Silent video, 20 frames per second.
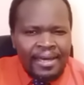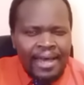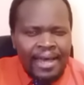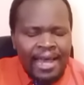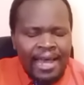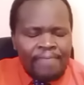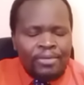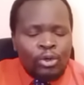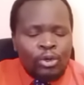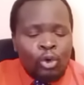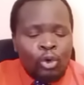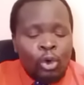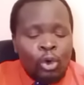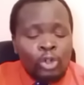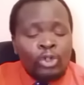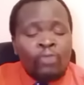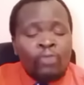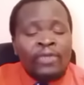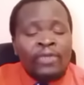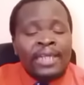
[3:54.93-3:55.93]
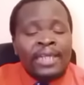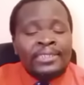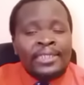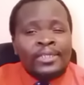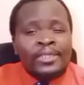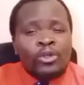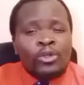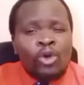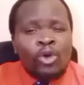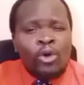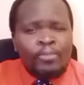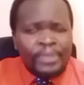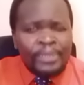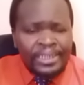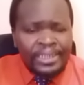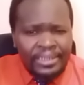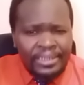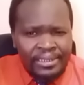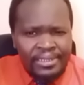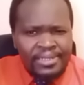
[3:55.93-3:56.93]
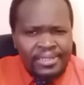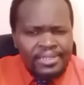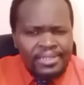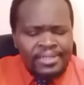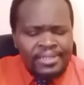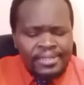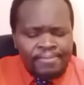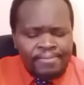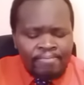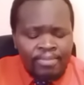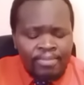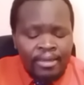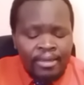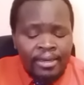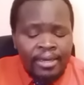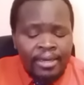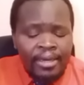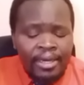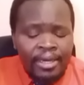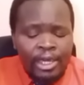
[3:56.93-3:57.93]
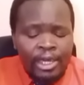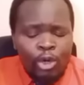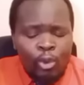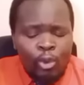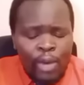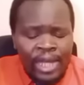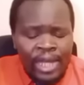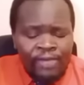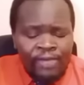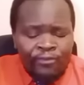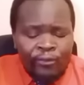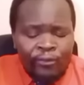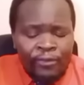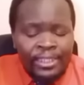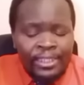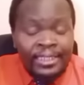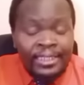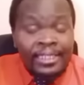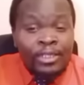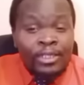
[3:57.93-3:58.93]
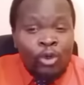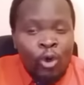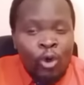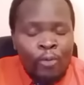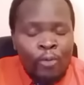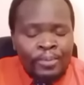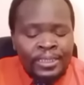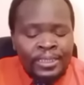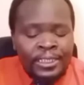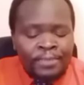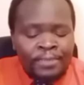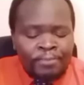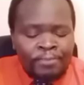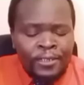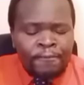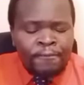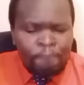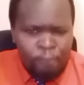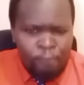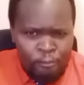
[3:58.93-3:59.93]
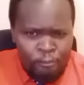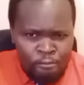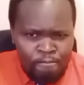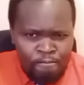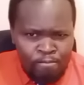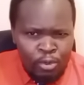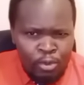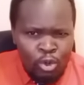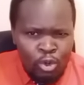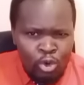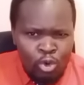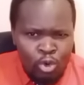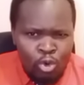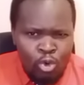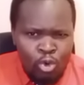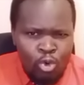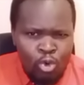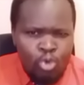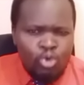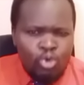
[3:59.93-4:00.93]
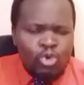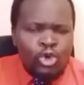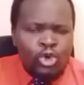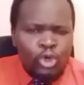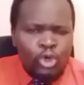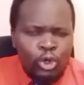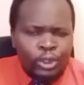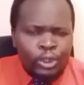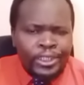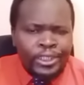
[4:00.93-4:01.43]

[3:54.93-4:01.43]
And because of that incompetence, he went for these incompetent people who could not